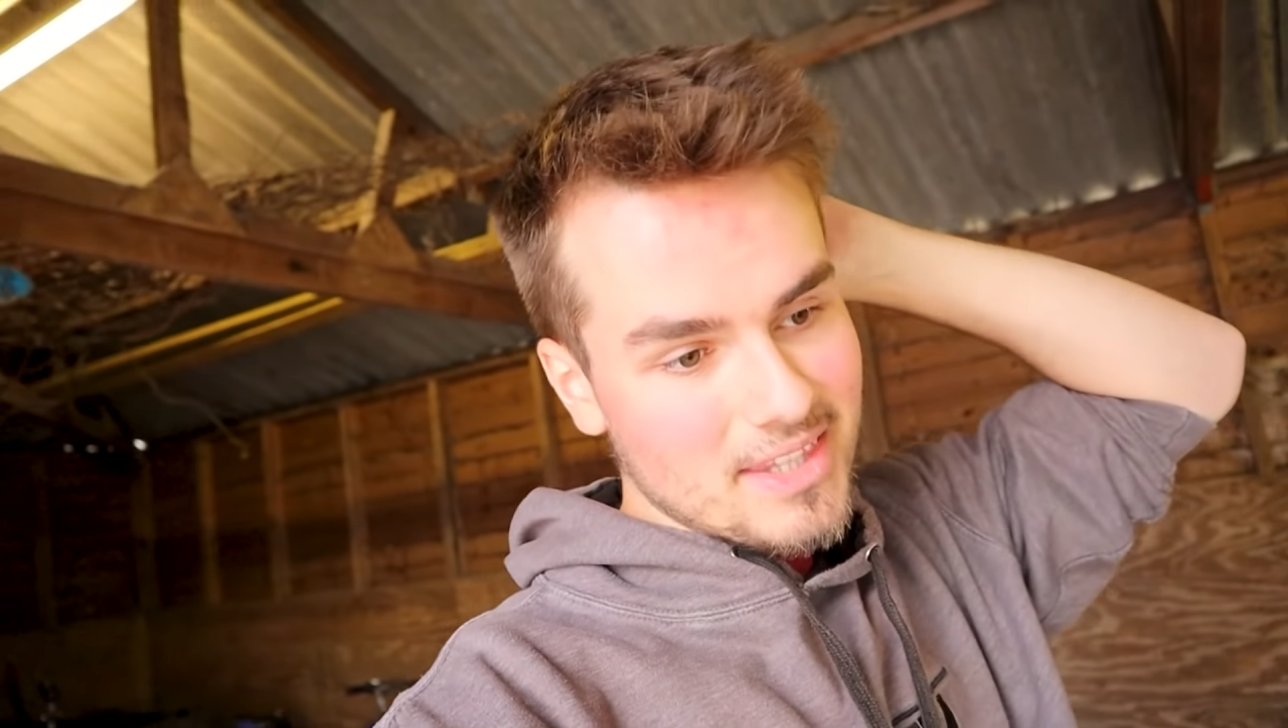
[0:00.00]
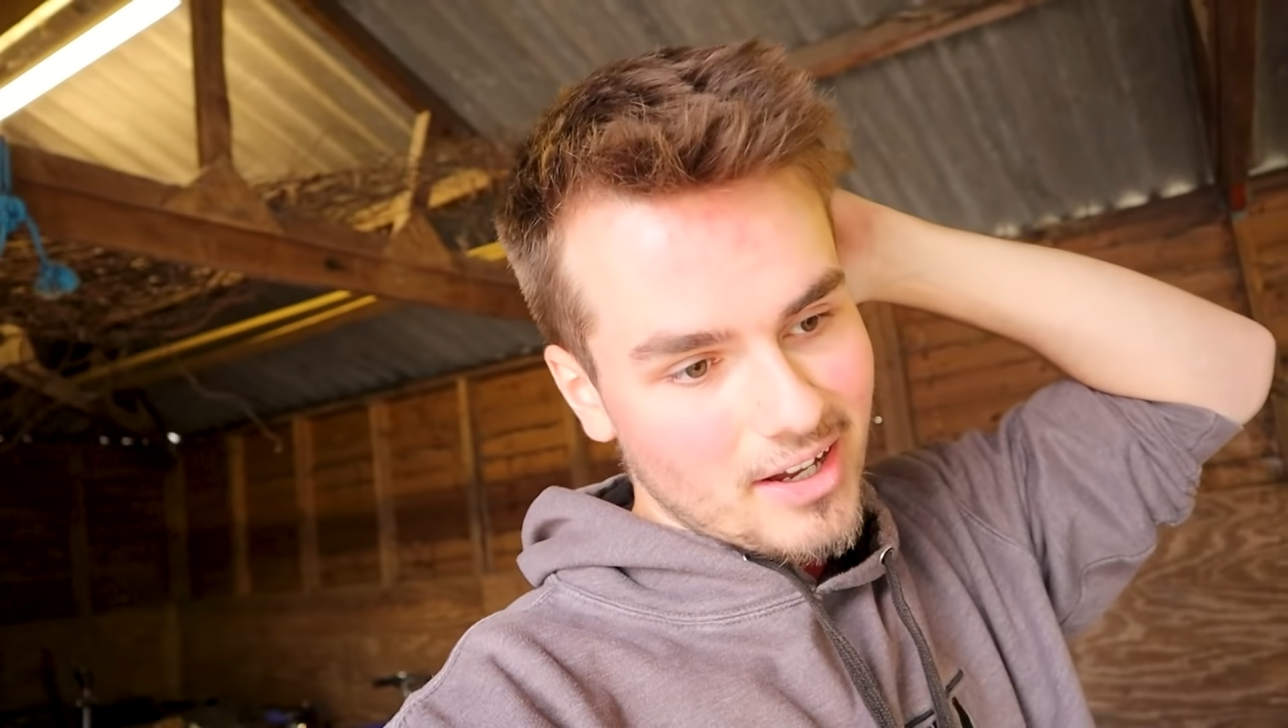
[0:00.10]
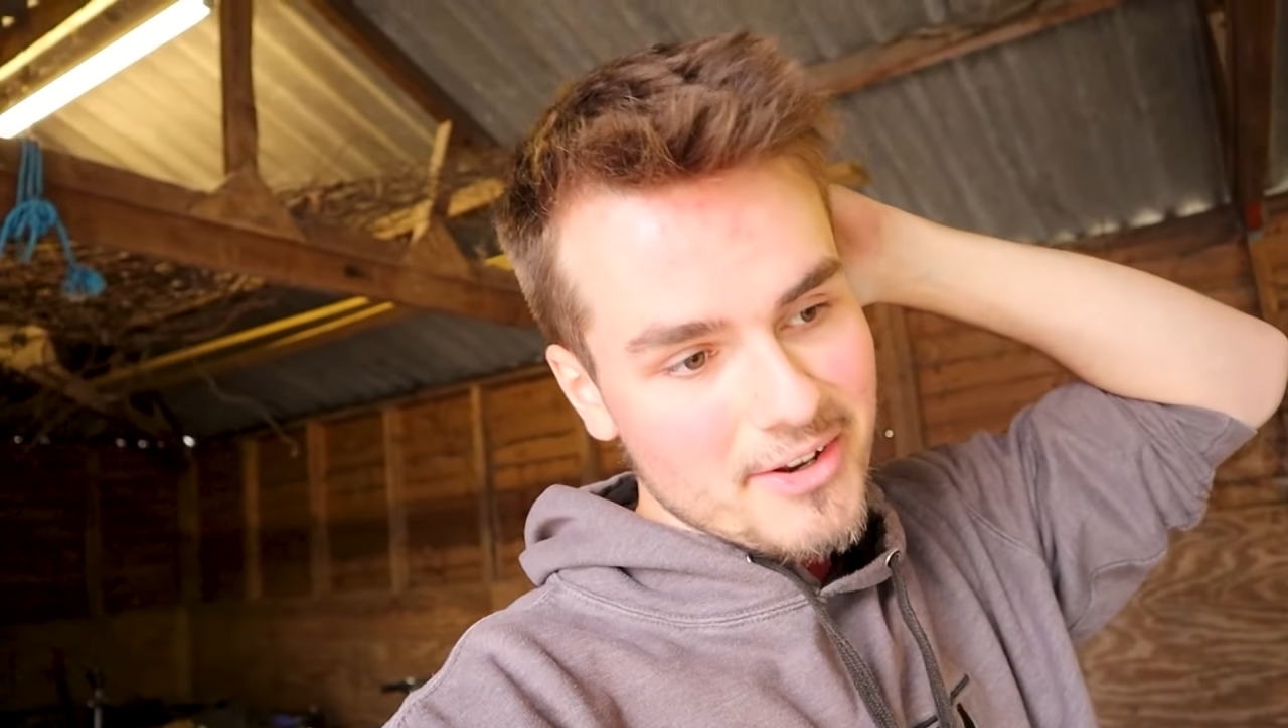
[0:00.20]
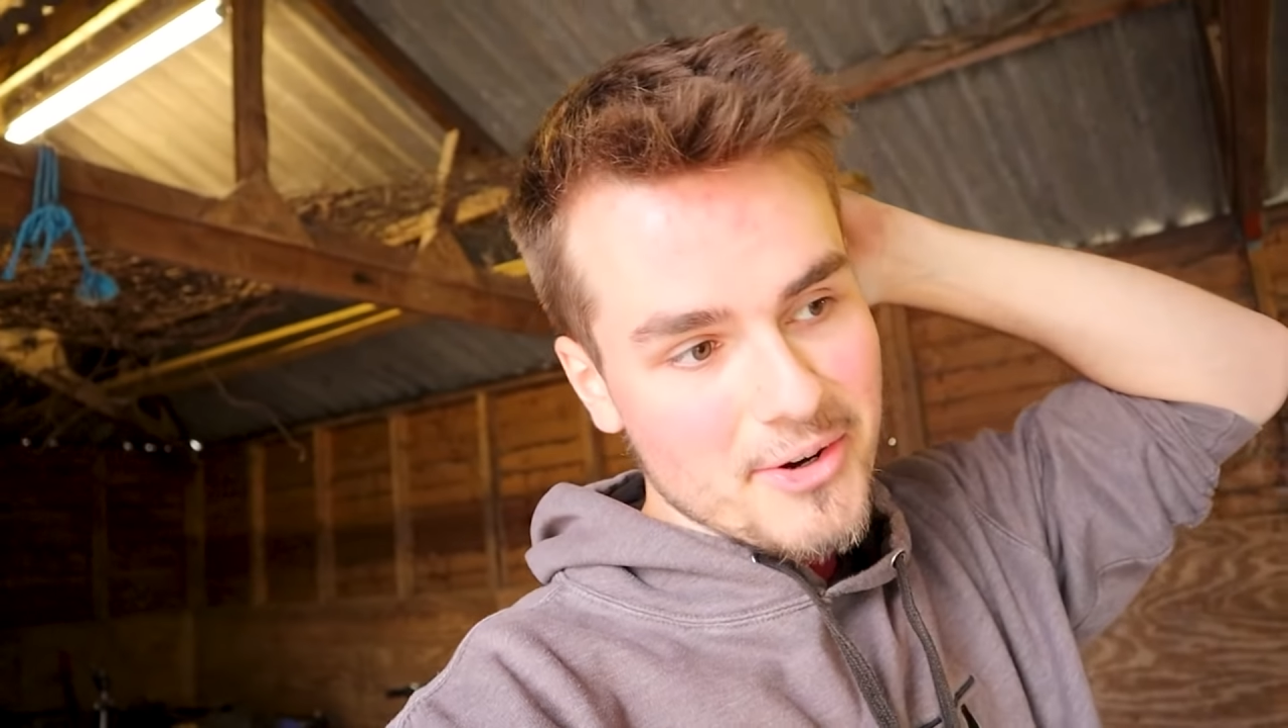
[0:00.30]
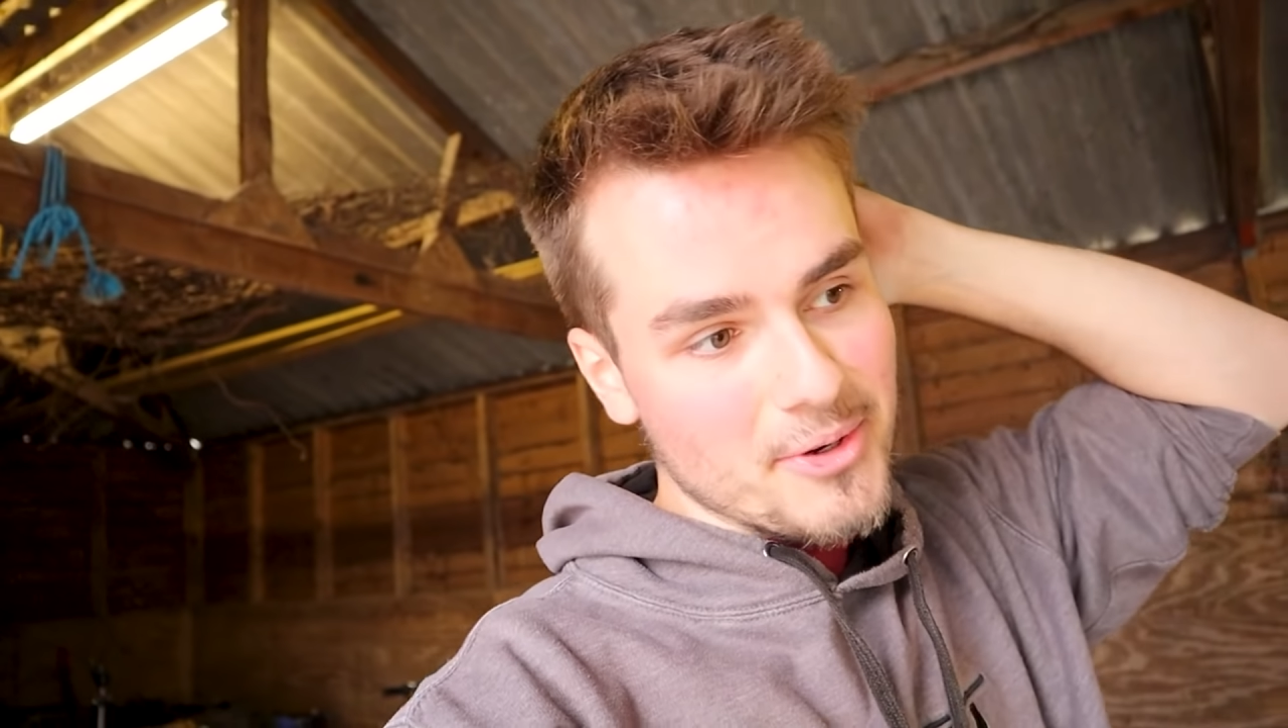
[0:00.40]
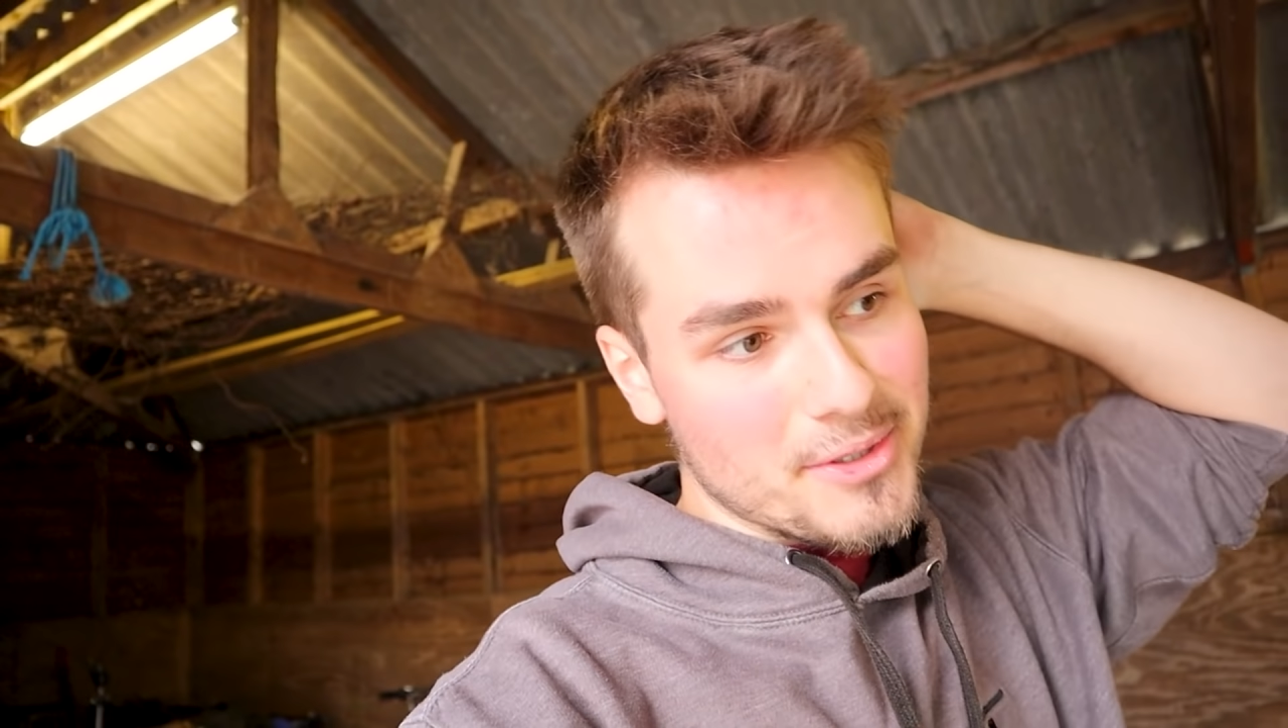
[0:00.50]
dyno